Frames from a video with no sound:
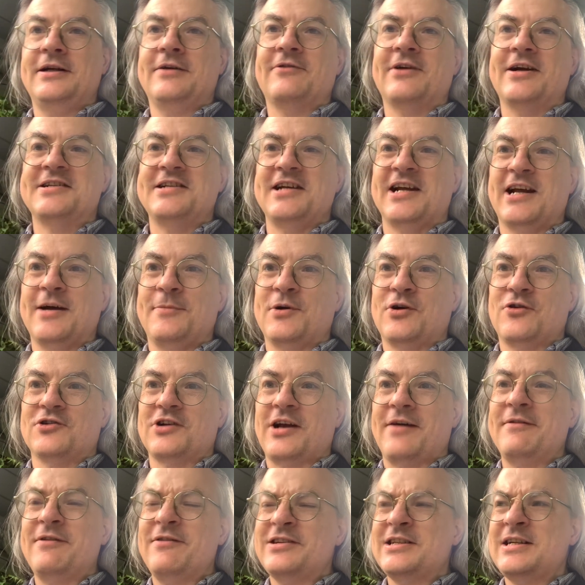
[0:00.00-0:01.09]
actually come across.
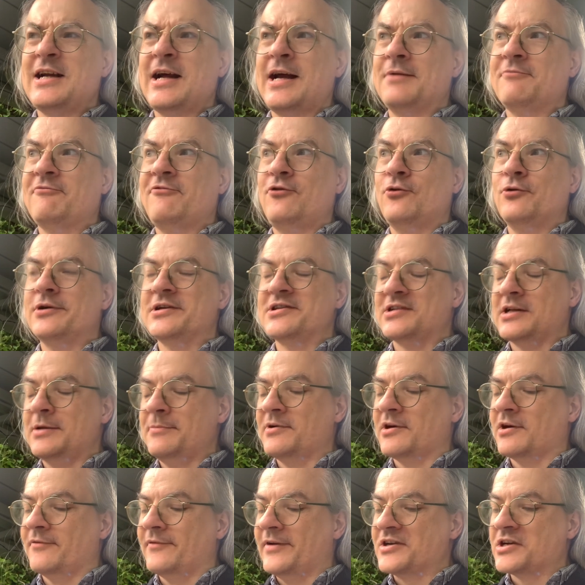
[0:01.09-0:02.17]
I'm not actually had fallen asleep
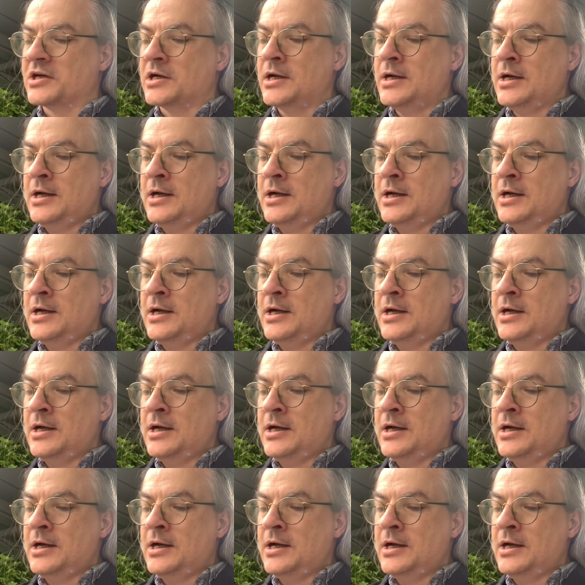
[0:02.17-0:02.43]
with the mention,